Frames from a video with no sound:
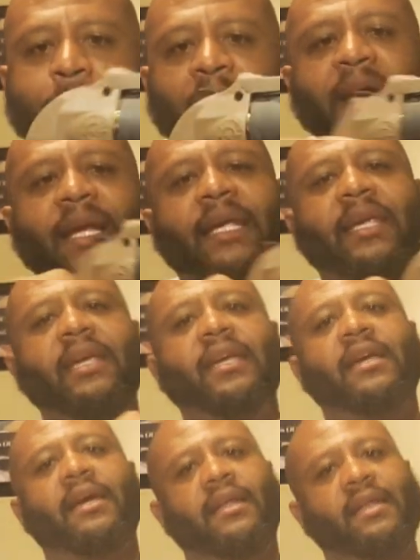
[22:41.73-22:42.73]
But
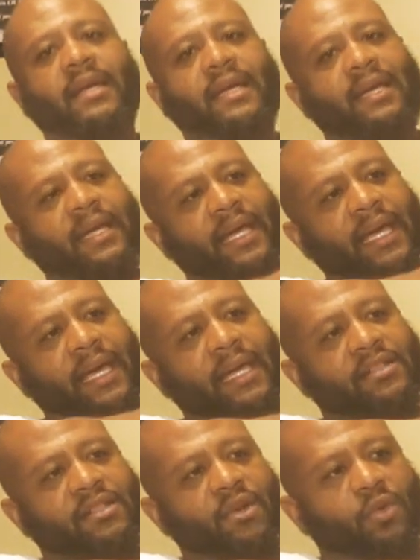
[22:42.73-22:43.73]
again,
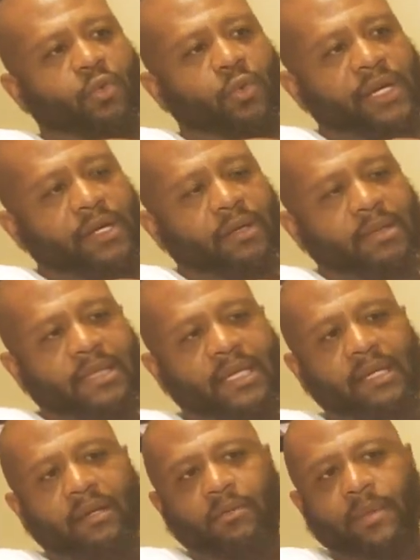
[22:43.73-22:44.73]
it's the real
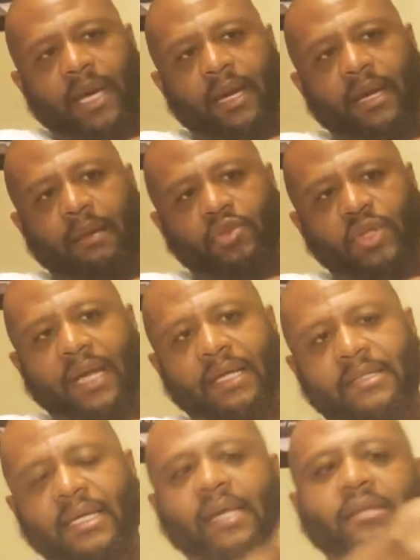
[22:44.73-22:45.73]
deal, man. I'm
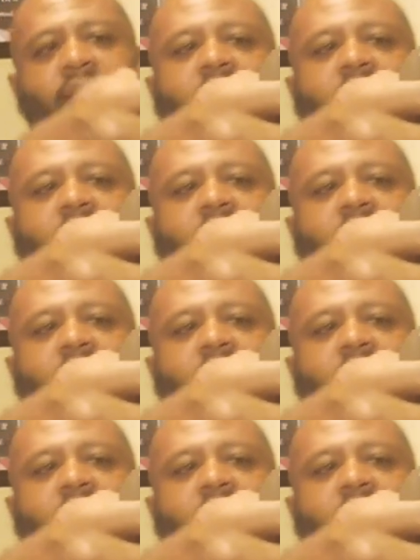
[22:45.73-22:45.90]
trying to tell you,